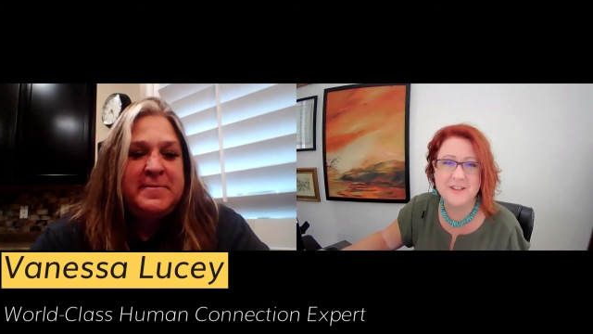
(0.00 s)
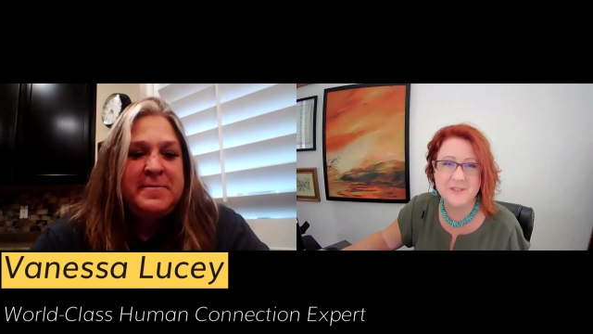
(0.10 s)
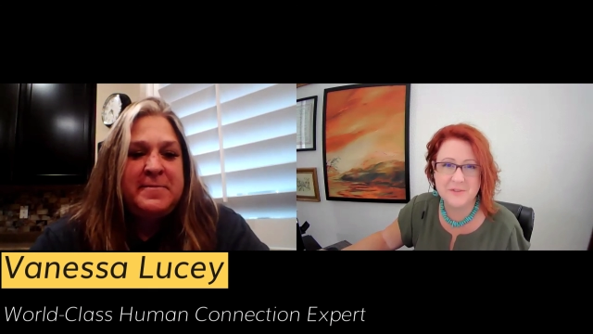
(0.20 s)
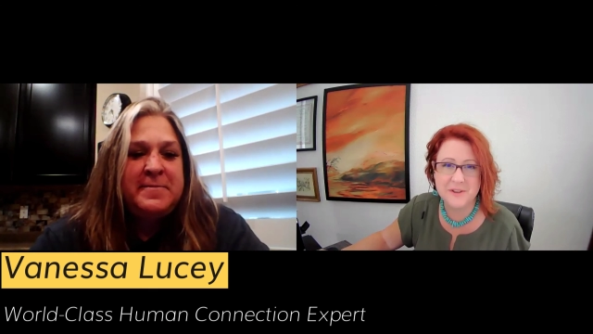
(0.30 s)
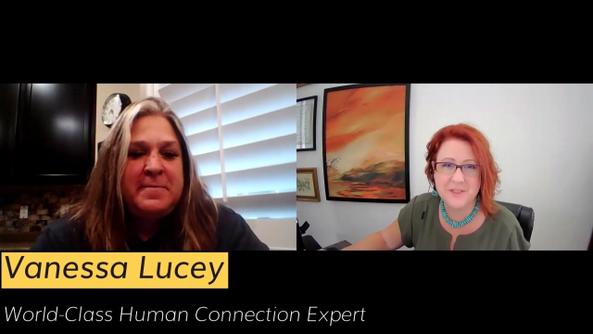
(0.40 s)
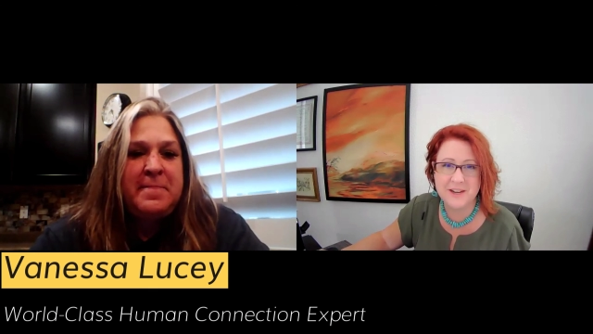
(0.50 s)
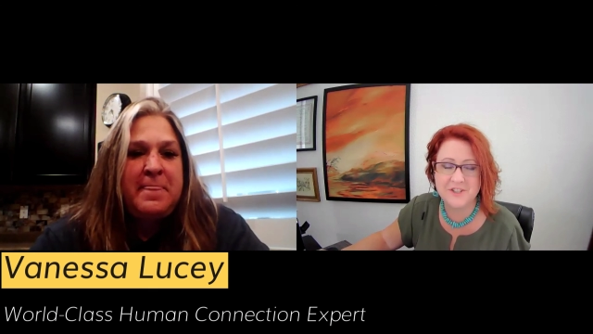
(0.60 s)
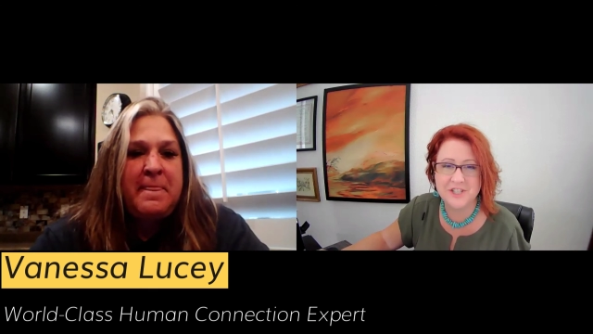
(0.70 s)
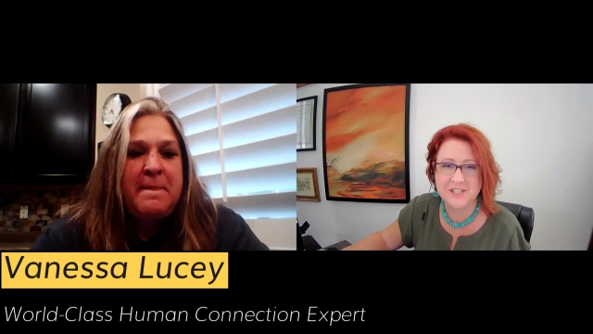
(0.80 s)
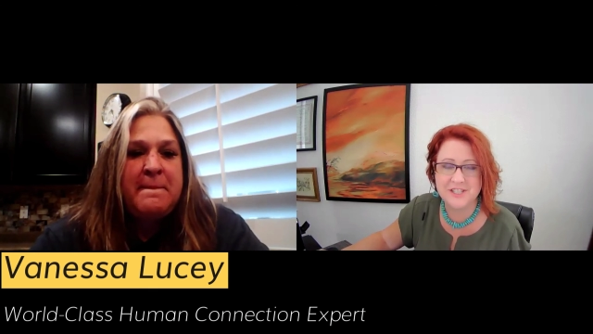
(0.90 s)
Speaker 1: For those of
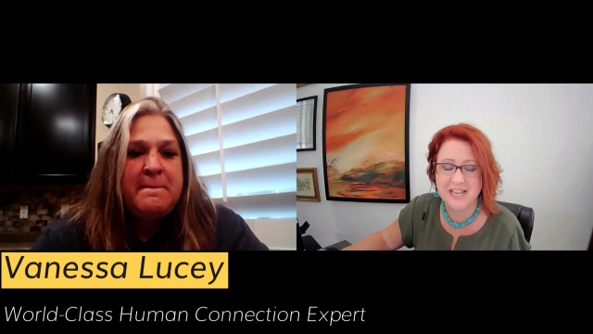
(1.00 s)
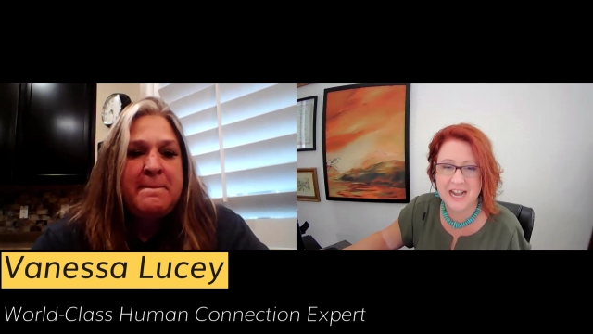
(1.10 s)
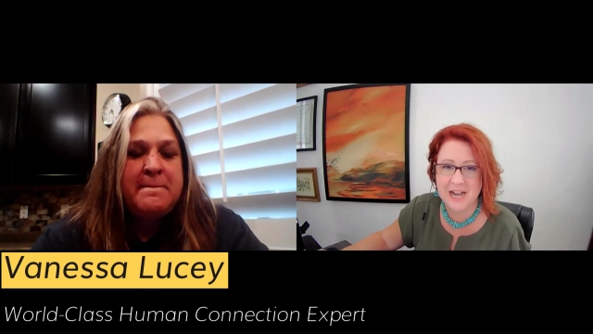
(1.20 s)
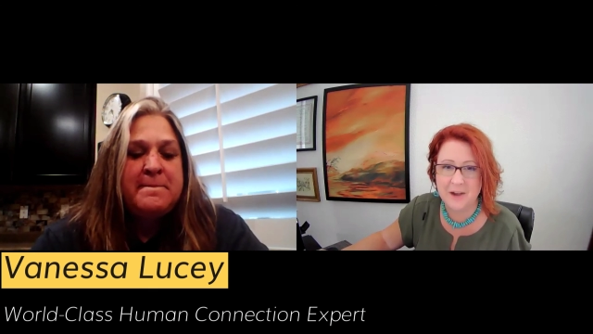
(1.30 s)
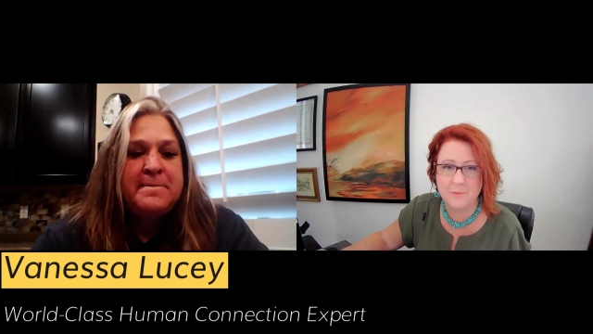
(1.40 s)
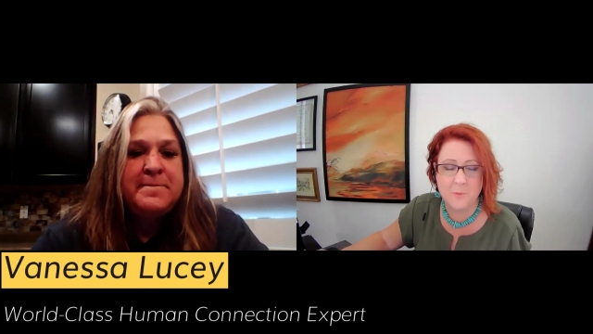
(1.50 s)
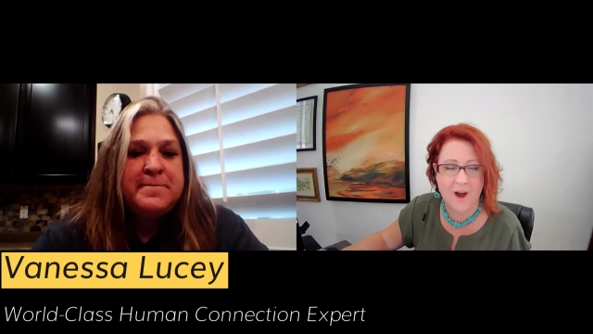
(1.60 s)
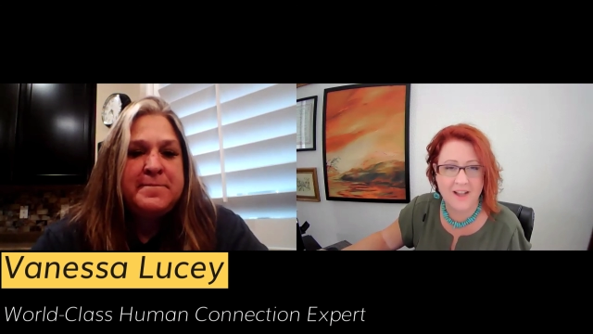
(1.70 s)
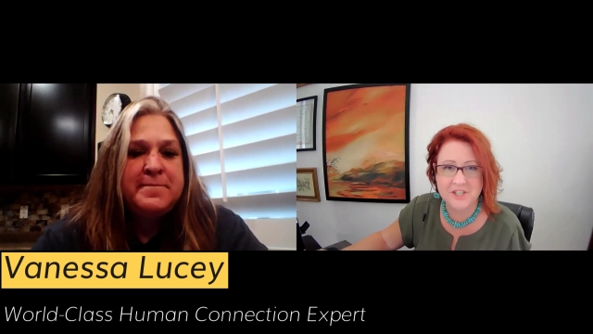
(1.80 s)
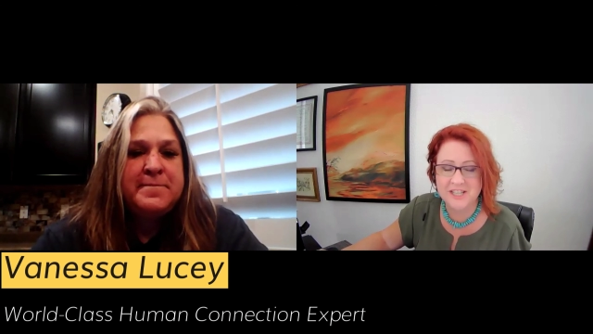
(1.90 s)
you that are just
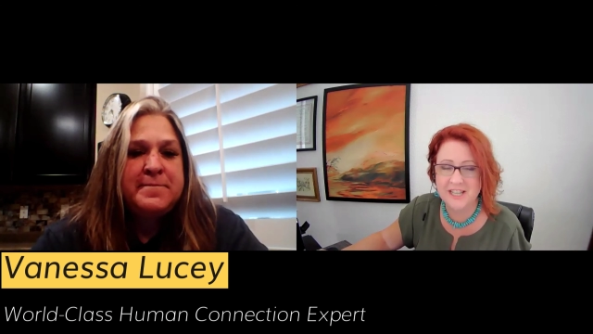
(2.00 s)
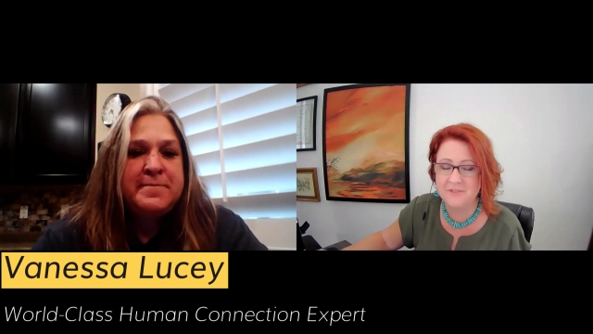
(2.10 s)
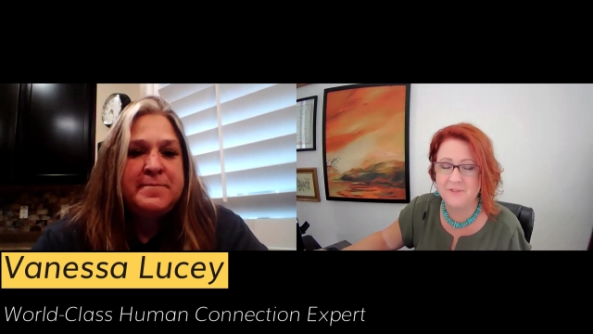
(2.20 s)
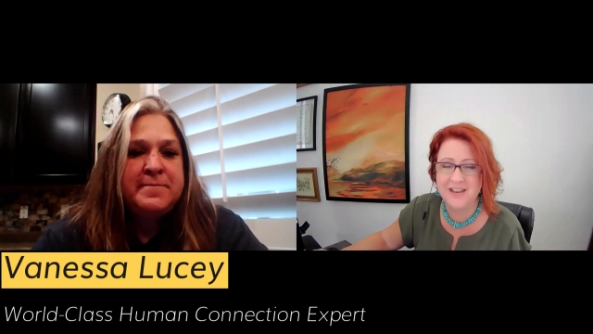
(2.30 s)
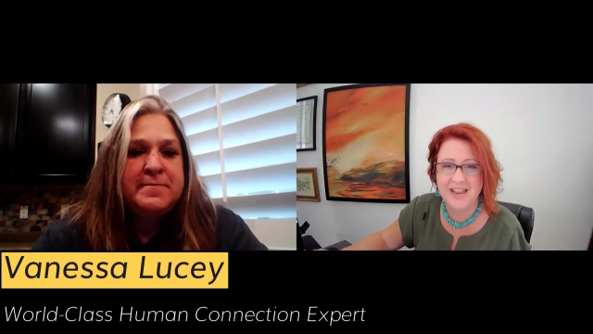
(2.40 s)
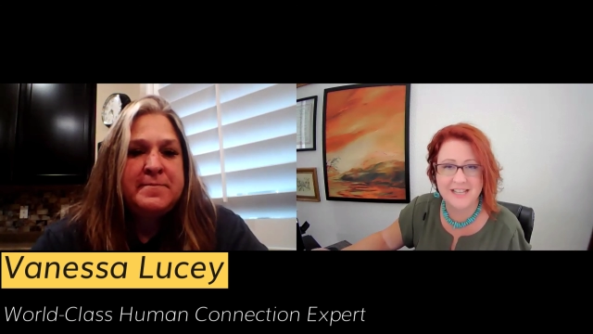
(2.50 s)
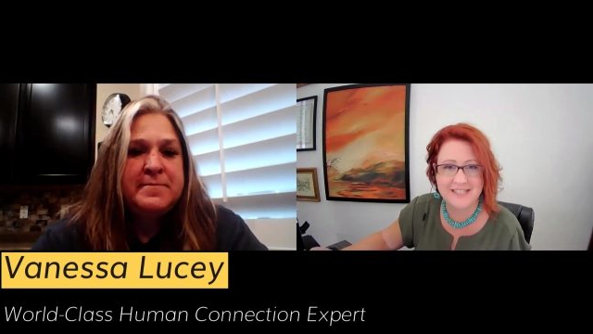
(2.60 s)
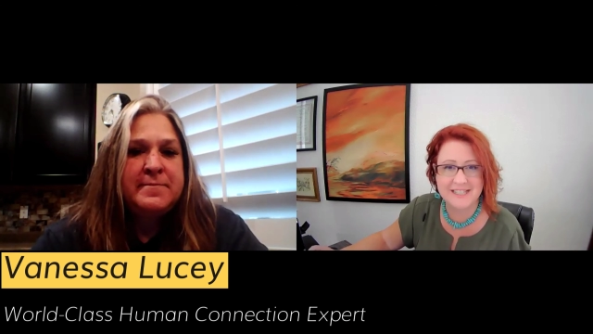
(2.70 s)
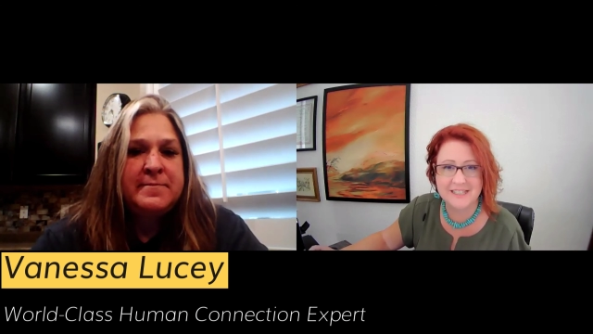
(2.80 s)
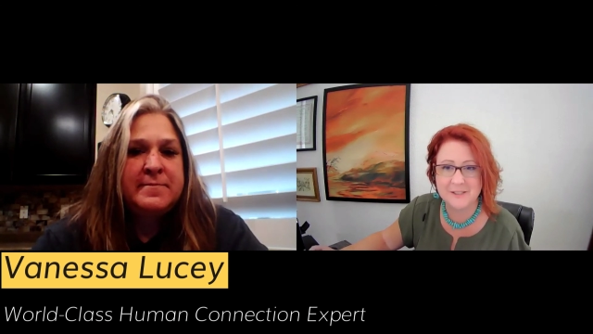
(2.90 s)
uh, watching
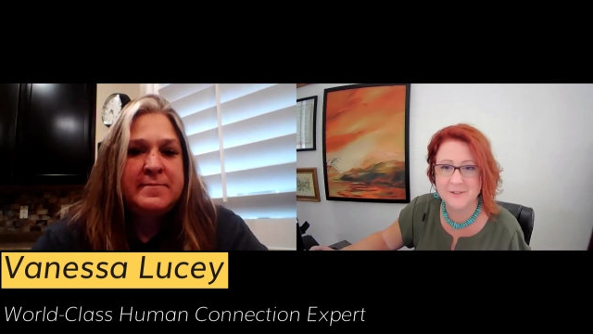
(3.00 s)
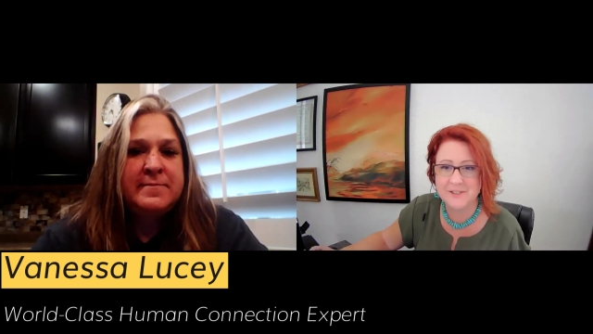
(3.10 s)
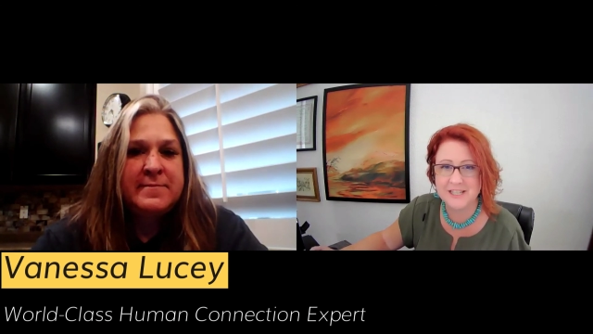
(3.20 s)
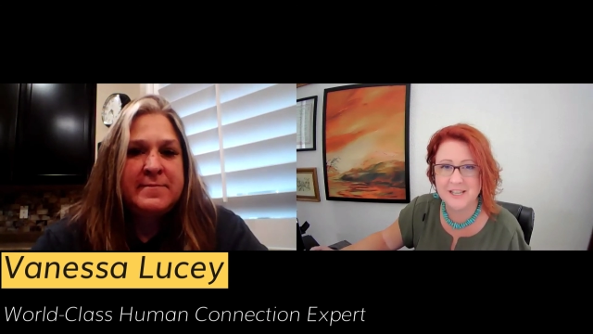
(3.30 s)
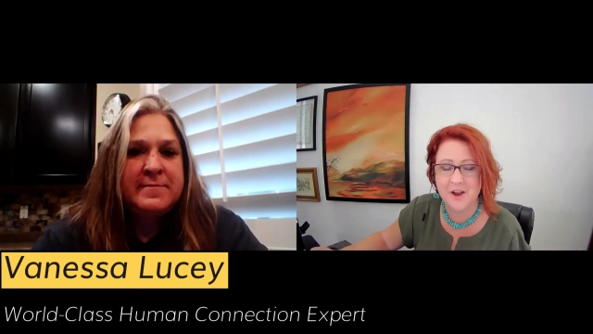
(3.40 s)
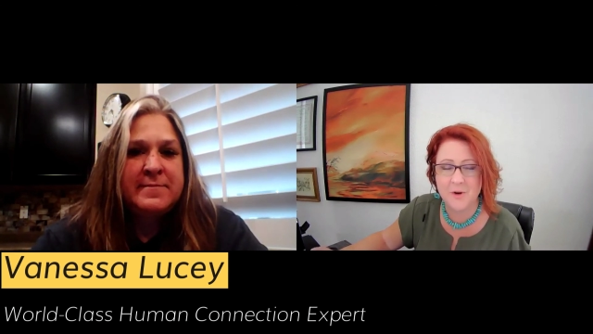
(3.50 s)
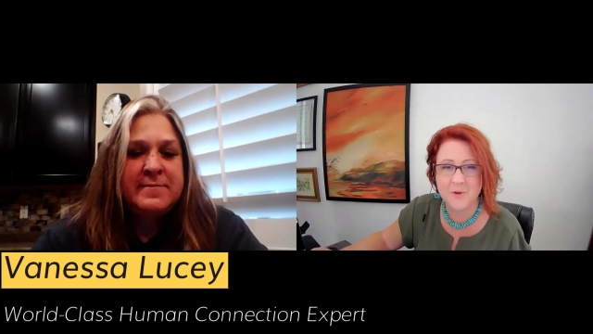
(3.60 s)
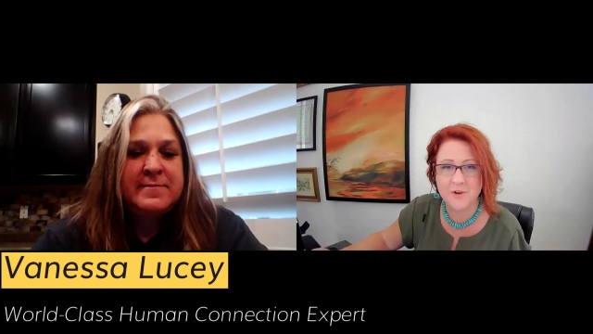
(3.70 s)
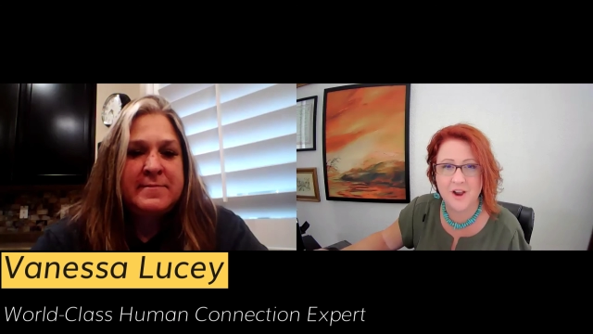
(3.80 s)
Vanessa Lucey,